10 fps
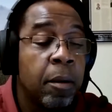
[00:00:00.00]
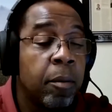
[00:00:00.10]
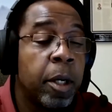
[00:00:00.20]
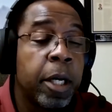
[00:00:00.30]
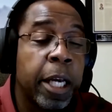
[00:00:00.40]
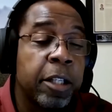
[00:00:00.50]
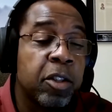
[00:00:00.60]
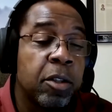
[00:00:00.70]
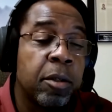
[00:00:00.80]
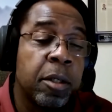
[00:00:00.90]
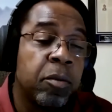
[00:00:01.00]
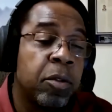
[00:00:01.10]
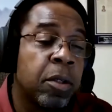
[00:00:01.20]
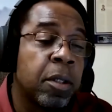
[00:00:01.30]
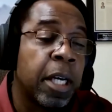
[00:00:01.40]
We'll get you and
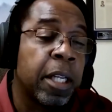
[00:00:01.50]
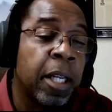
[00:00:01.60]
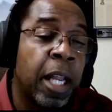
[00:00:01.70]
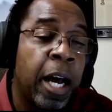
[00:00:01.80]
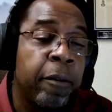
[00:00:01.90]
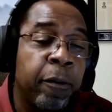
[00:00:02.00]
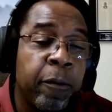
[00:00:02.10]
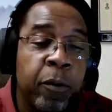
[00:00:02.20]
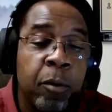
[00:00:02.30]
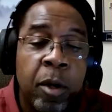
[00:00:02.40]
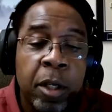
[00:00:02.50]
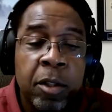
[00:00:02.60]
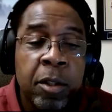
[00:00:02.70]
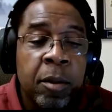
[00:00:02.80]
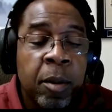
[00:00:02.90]
you'll get live if you want
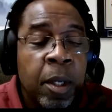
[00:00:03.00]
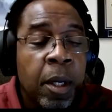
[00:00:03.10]
to